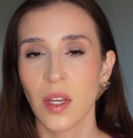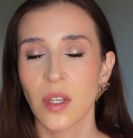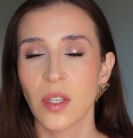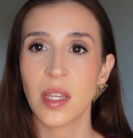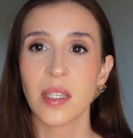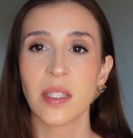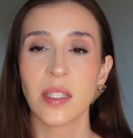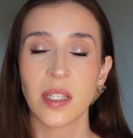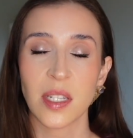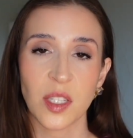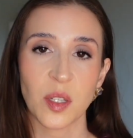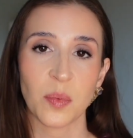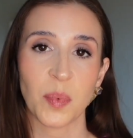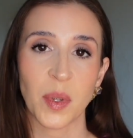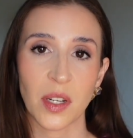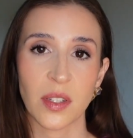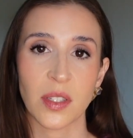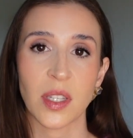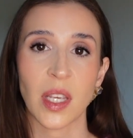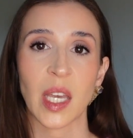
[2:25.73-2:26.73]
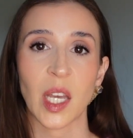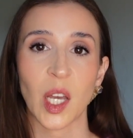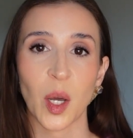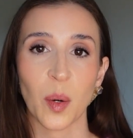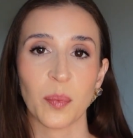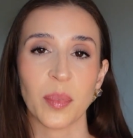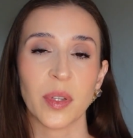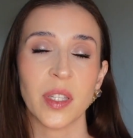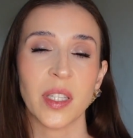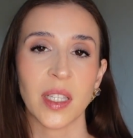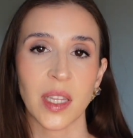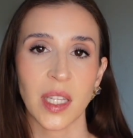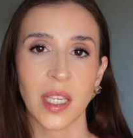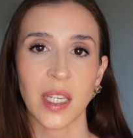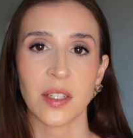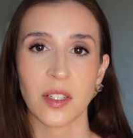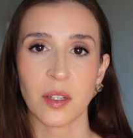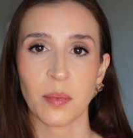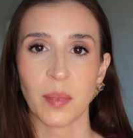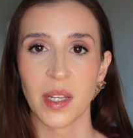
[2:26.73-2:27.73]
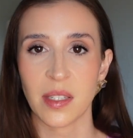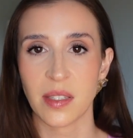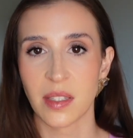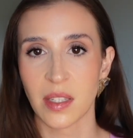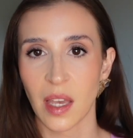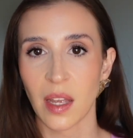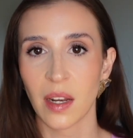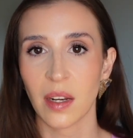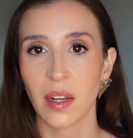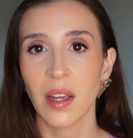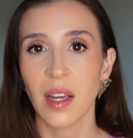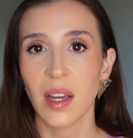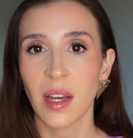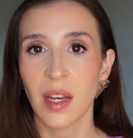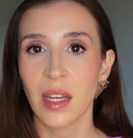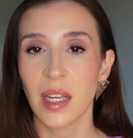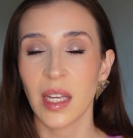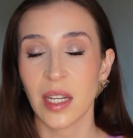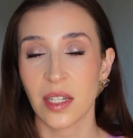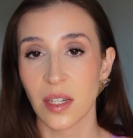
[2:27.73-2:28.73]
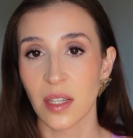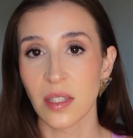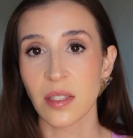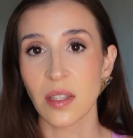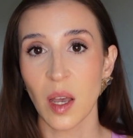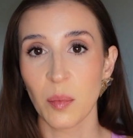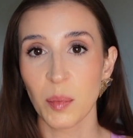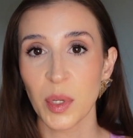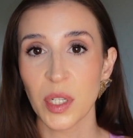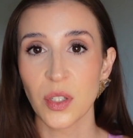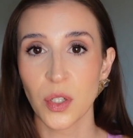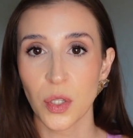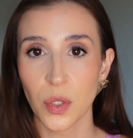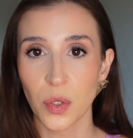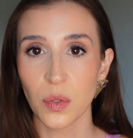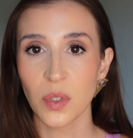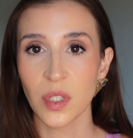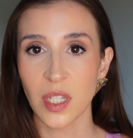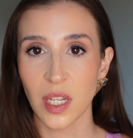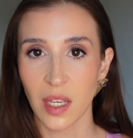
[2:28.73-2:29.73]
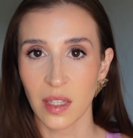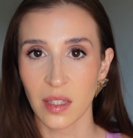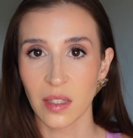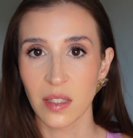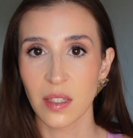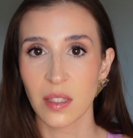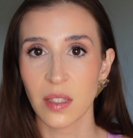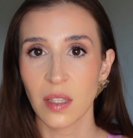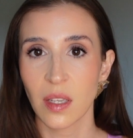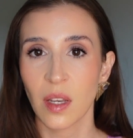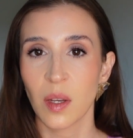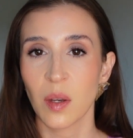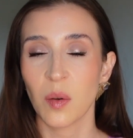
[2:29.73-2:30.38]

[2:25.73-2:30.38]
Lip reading: This disappears completely into my skin. It does come in 2 tints.